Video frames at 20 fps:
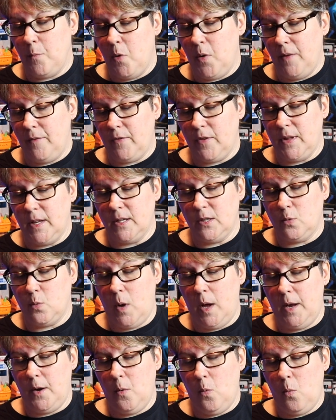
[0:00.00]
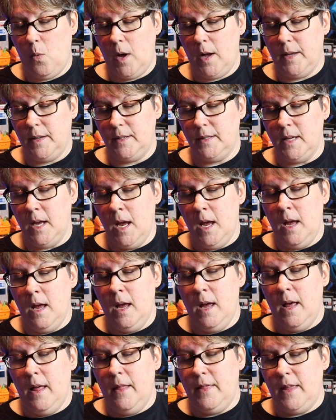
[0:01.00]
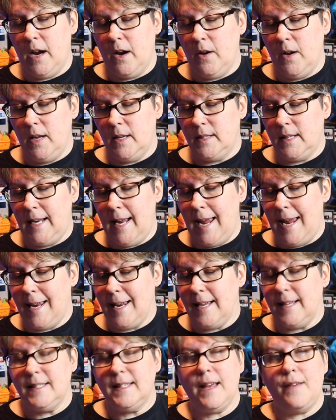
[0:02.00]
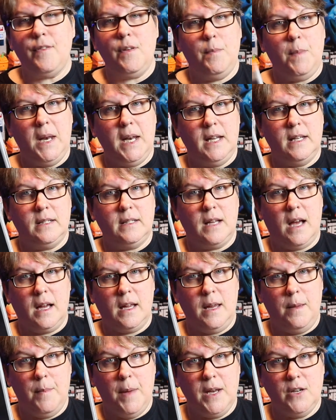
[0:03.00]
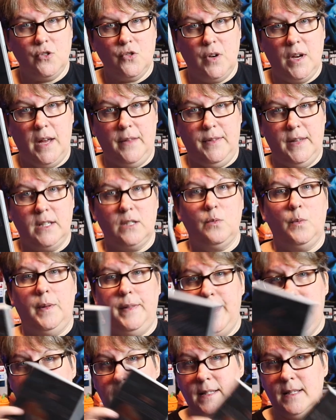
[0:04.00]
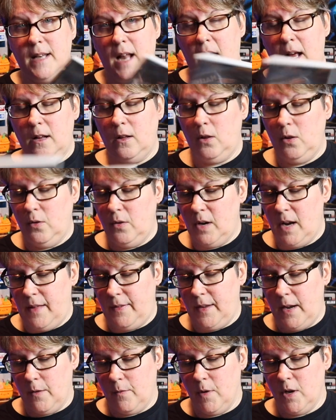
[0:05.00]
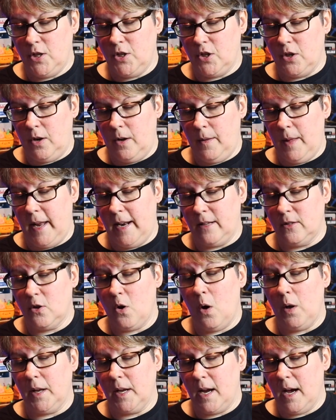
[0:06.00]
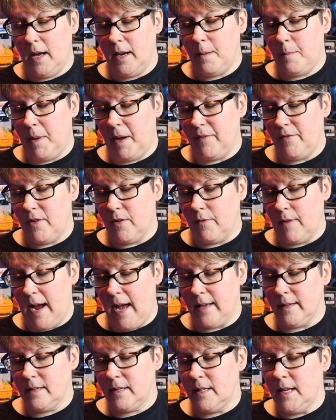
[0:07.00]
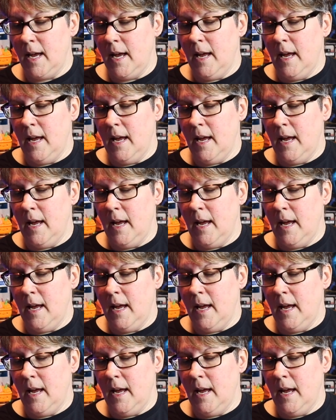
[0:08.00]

point for this one was there is an 87-minute documentary on this one that is not included on the original, and it's called A Cut Above the Rest.